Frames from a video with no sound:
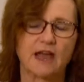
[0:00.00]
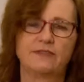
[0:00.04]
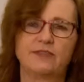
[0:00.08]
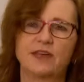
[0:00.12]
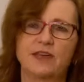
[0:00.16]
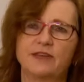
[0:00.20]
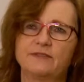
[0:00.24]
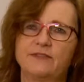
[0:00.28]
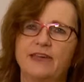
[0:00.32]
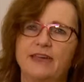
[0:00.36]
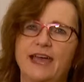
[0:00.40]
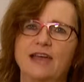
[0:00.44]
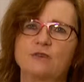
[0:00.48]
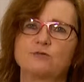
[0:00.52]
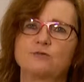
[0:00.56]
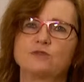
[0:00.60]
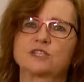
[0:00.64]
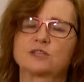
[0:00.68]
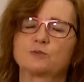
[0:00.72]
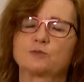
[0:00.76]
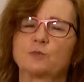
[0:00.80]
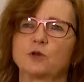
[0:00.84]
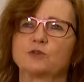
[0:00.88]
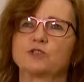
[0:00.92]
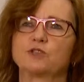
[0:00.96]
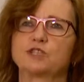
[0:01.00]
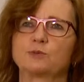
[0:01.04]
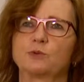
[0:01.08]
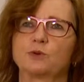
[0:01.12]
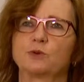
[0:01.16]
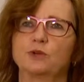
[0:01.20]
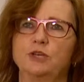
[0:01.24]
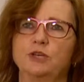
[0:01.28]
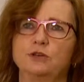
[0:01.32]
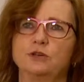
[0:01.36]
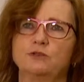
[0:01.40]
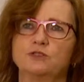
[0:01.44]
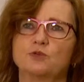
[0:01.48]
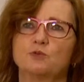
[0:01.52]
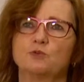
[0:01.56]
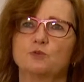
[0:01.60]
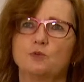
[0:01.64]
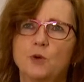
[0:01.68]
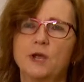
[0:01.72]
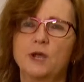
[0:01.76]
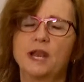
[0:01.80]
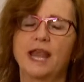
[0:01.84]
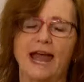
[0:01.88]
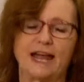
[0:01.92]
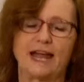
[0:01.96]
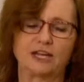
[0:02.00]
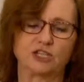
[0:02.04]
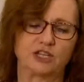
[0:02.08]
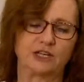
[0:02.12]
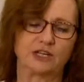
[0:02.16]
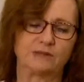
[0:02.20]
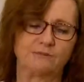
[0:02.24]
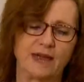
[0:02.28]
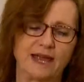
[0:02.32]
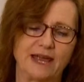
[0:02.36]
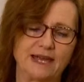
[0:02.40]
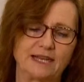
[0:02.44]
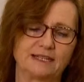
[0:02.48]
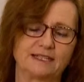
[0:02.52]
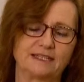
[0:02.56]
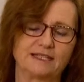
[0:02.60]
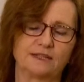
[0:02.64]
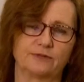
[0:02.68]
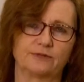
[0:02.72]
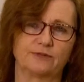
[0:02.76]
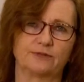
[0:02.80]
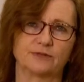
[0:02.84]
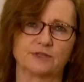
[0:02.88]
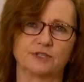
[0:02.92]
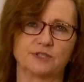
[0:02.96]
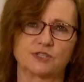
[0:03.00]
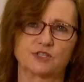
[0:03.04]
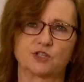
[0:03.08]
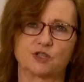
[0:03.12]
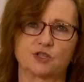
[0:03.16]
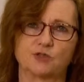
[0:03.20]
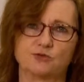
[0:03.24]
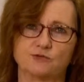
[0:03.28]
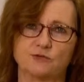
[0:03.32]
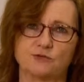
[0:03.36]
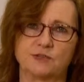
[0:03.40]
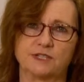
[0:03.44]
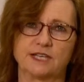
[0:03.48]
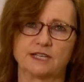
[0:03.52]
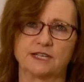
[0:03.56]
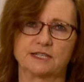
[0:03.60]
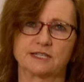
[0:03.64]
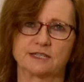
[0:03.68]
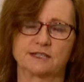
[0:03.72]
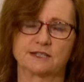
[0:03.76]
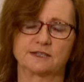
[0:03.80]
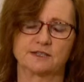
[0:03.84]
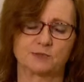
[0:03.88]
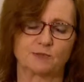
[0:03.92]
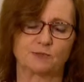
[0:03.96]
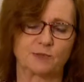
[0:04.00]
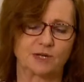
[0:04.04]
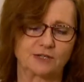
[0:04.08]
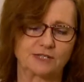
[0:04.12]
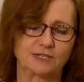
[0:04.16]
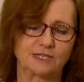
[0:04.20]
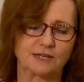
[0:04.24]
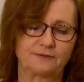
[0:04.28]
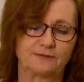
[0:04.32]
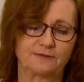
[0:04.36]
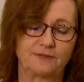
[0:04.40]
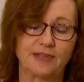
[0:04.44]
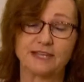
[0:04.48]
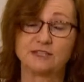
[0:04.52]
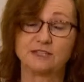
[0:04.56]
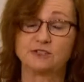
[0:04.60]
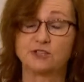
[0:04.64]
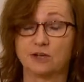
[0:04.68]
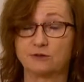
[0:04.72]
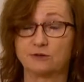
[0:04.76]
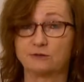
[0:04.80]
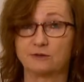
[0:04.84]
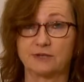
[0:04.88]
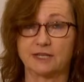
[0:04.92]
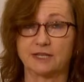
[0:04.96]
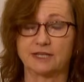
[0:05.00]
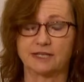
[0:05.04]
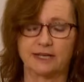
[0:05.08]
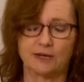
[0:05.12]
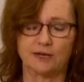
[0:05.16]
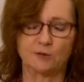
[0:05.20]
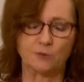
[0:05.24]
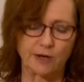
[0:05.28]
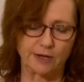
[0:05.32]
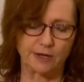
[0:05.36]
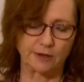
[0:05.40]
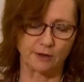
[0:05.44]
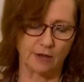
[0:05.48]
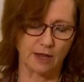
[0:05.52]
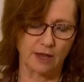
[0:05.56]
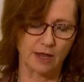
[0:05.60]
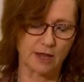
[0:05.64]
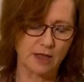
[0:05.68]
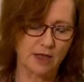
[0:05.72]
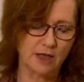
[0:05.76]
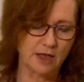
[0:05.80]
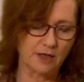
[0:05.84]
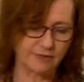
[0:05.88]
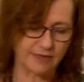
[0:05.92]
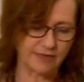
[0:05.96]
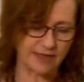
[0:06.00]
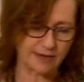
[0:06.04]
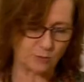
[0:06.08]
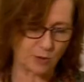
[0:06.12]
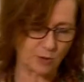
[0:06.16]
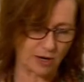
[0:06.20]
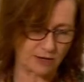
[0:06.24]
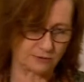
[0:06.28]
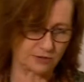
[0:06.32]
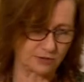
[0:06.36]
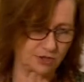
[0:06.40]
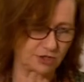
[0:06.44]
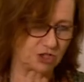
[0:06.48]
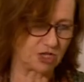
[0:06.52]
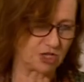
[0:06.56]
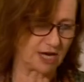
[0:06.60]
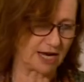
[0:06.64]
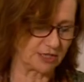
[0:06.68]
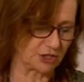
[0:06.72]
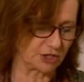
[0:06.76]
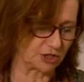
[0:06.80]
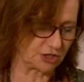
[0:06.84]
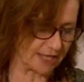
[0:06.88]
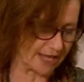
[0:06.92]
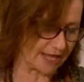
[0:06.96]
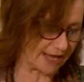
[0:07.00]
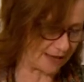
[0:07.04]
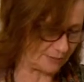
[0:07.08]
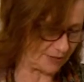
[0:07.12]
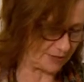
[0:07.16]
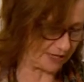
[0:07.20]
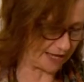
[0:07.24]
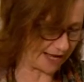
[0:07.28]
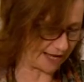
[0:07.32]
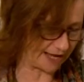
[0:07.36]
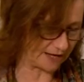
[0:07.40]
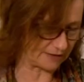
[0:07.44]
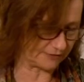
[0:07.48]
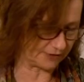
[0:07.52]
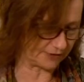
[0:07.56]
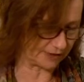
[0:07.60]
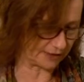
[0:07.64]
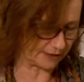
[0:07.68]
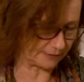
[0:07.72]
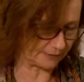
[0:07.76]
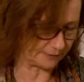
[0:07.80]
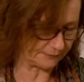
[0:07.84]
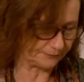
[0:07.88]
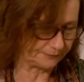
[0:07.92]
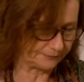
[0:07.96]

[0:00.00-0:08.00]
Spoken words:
that their responsible use will actually make a difference to resistance, because if they don't think it will, they won't change their behaviour.